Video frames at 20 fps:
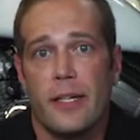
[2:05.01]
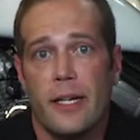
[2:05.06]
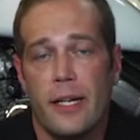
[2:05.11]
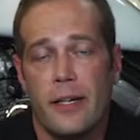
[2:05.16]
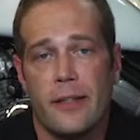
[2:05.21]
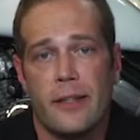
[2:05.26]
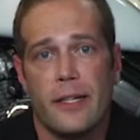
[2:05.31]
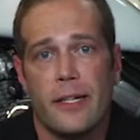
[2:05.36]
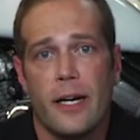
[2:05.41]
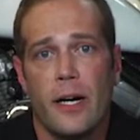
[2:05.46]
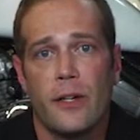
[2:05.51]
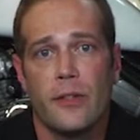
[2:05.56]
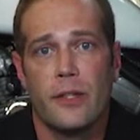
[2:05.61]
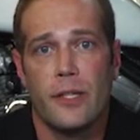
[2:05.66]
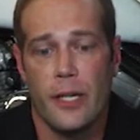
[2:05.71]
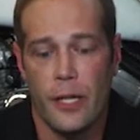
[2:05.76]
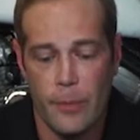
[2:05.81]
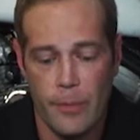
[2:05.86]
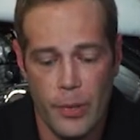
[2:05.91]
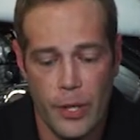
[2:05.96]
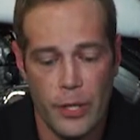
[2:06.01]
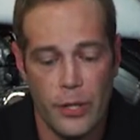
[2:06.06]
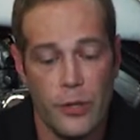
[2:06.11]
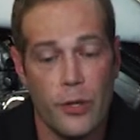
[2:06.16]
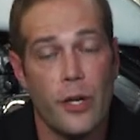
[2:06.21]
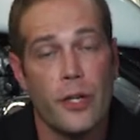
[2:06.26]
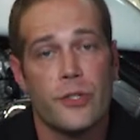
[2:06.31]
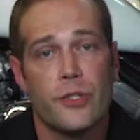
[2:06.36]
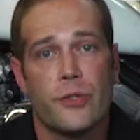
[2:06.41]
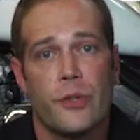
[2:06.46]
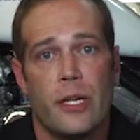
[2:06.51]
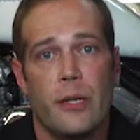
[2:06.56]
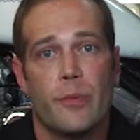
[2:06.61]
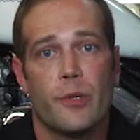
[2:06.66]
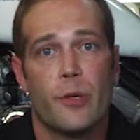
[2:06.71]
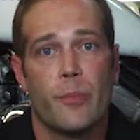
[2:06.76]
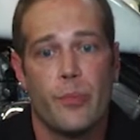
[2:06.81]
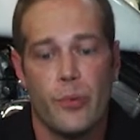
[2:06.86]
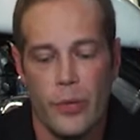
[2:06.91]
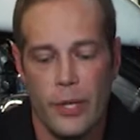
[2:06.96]
and anything out there, but you're also
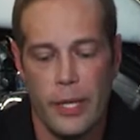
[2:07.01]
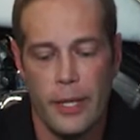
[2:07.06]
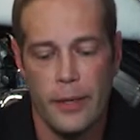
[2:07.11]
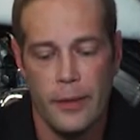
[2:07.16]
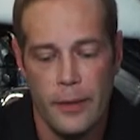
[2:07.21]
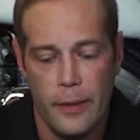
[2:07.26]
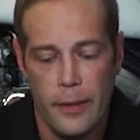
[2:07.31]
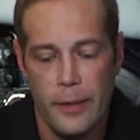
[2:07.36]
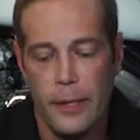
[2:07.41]
able to print it.